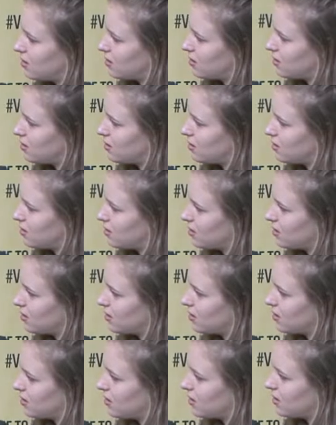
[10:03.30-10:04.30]

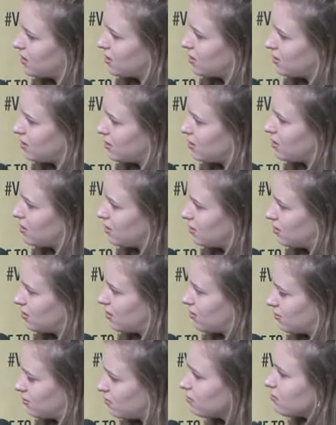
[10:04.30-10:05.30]

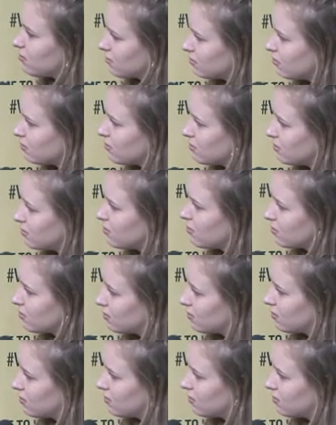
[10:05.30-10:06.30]

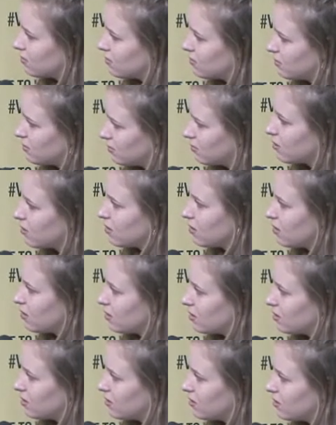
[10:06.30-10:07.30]

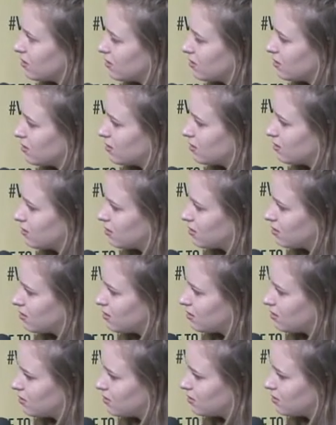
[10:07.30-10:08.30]

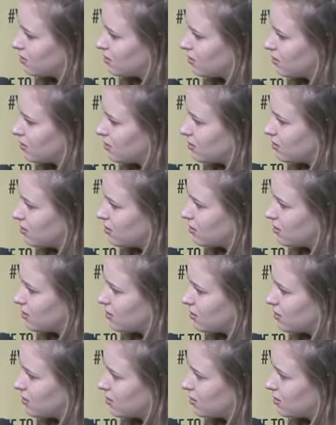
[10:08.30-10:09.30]

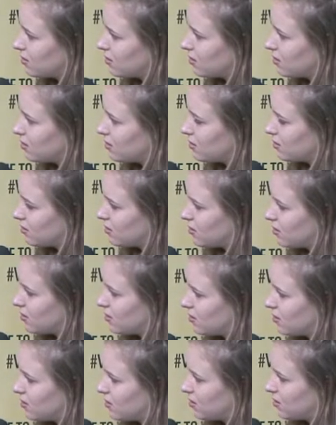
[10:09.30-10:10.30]

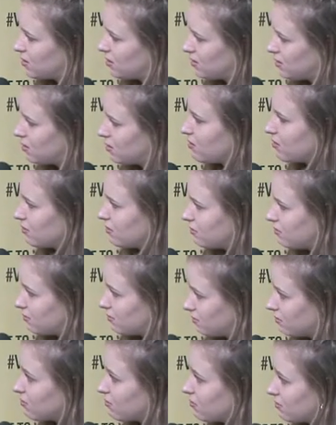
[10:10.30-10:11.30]
No words are spoken by the person on screen.